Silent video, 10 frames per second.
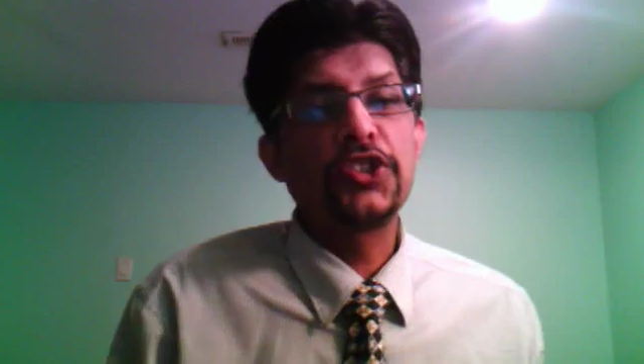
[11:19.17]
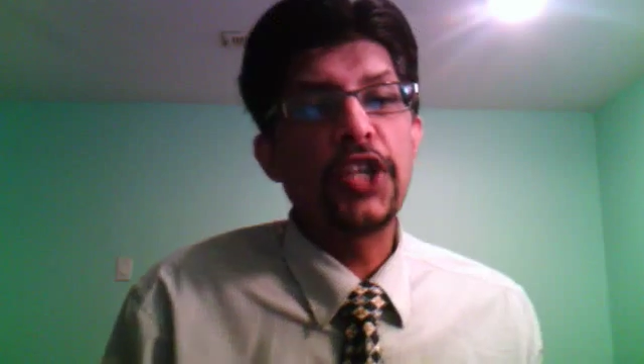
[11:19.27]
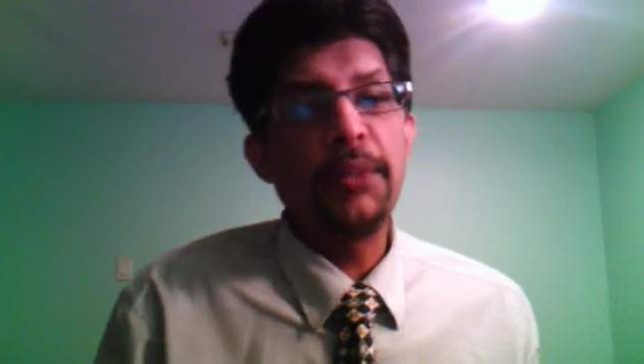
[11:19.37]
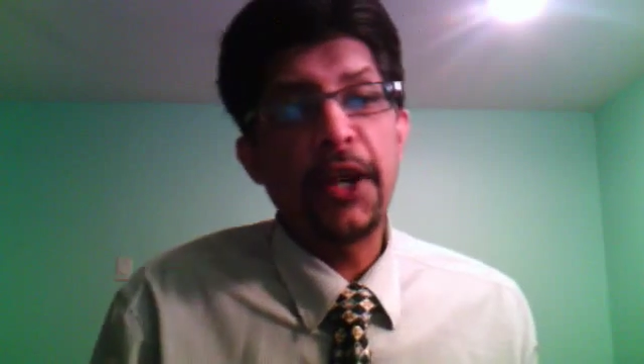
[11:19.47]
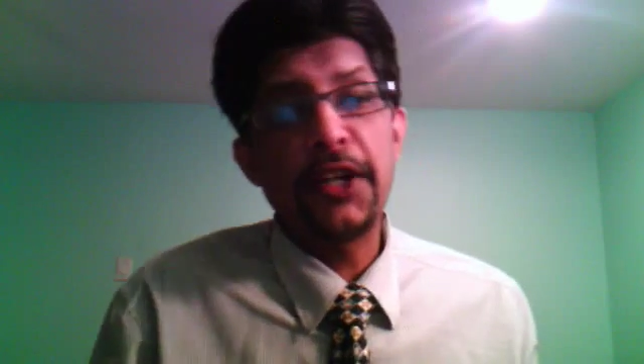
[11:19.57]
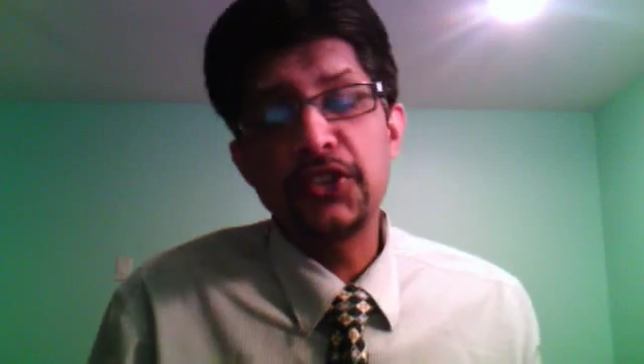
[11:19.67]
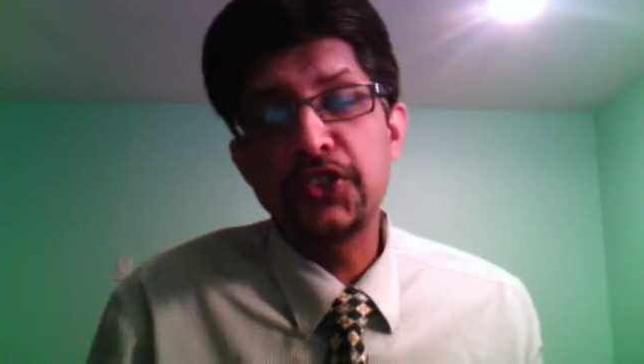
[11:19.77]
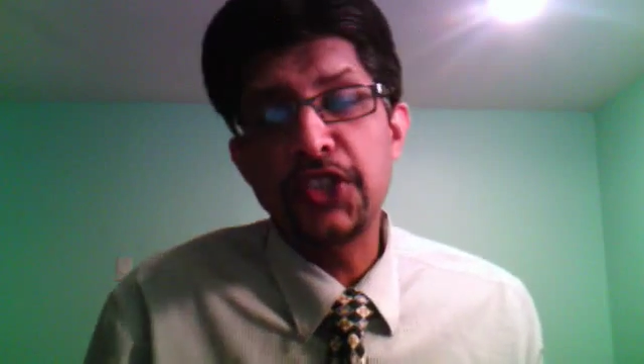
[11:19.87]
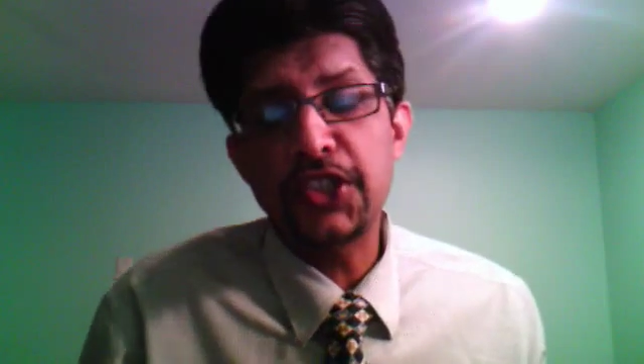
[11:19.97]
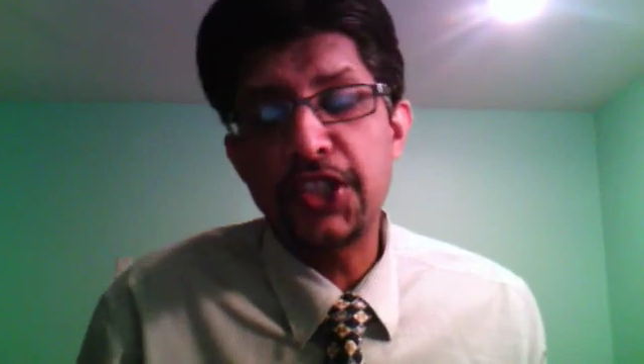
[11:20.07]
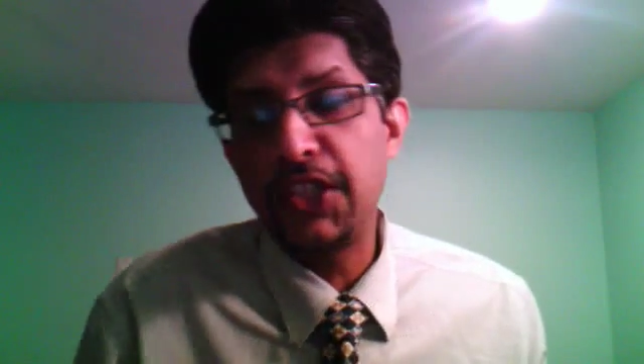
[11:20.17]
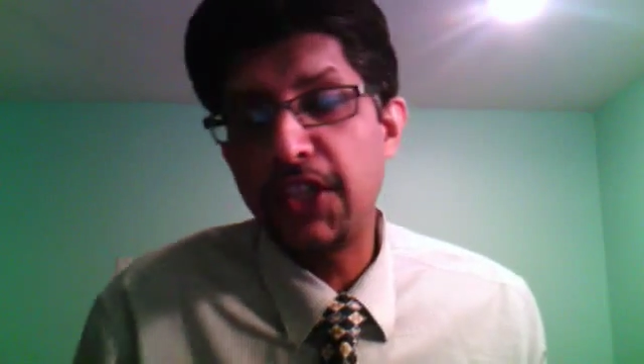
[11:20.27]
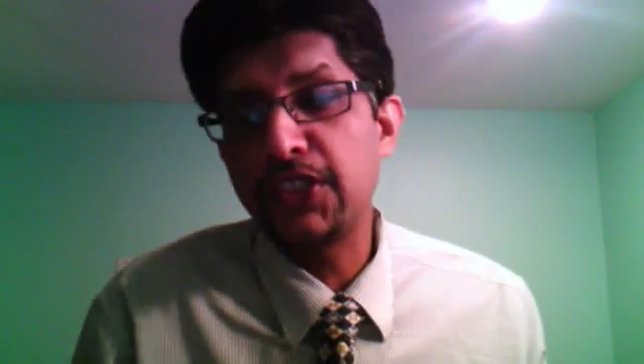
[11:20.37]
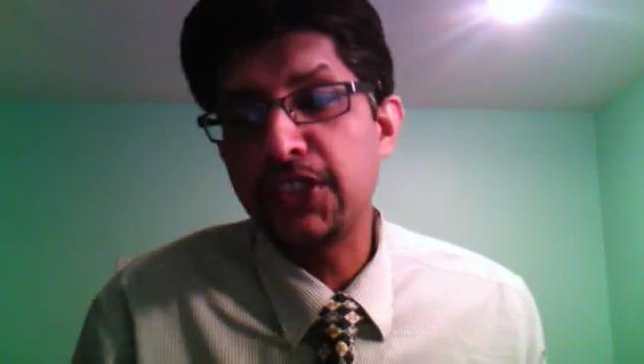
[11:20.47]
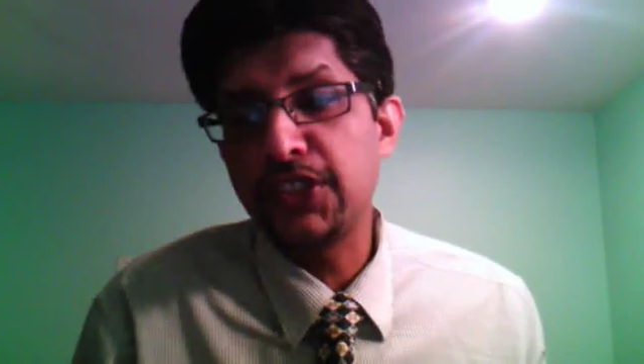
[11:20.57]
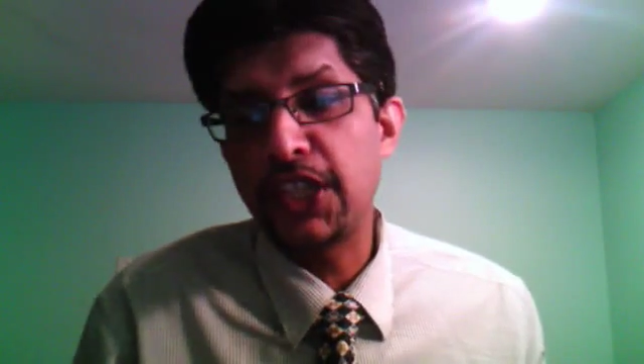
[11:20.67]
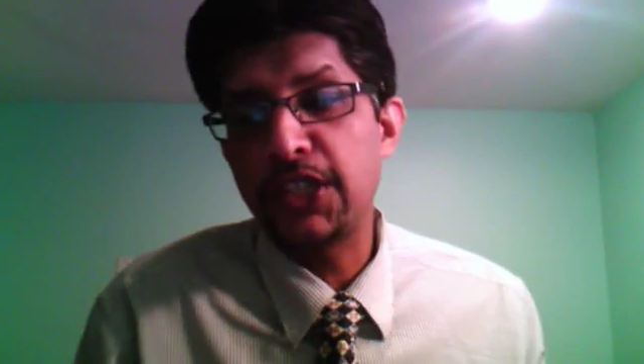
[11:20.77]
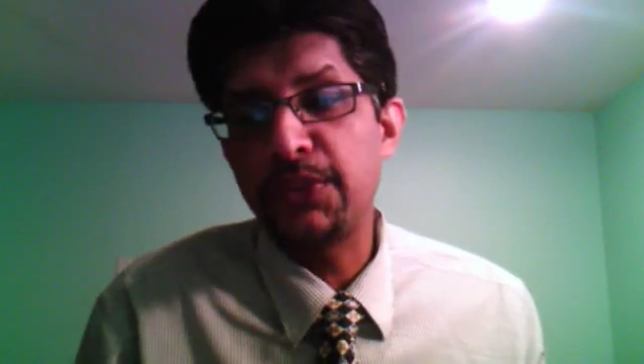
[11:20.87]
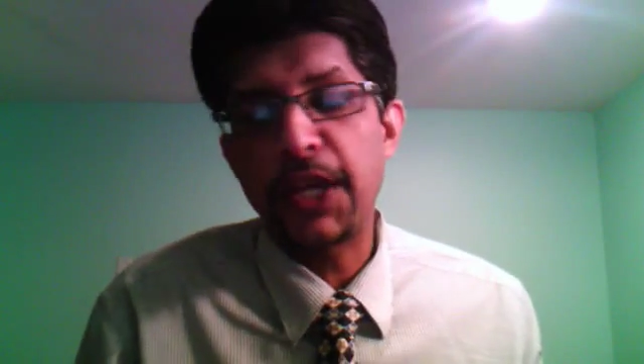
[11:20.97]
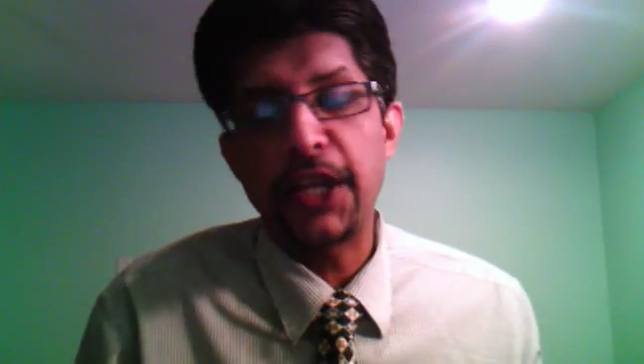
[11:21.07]
3 maidens, 16 runs and
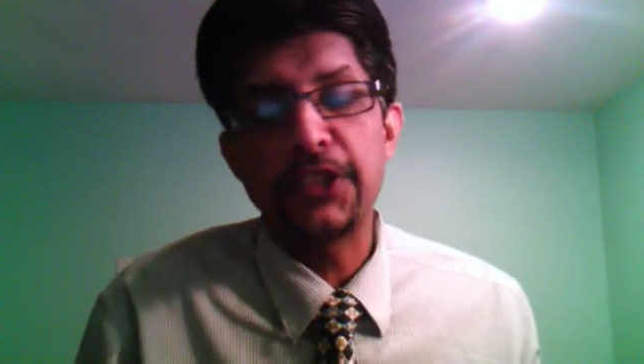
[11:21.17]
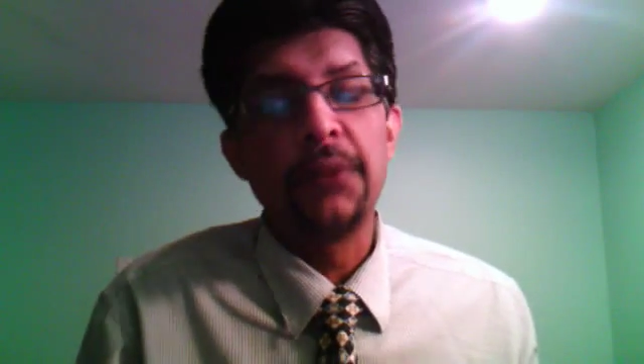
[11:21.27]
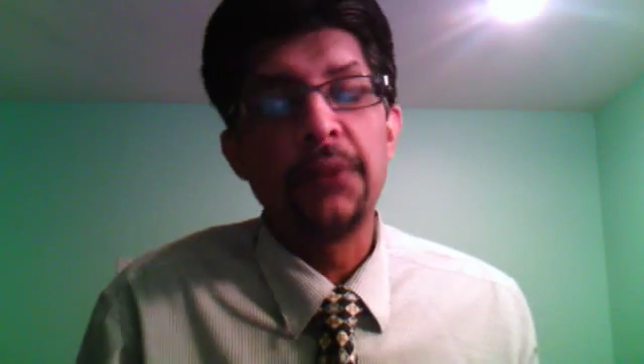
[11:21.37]
6 wickets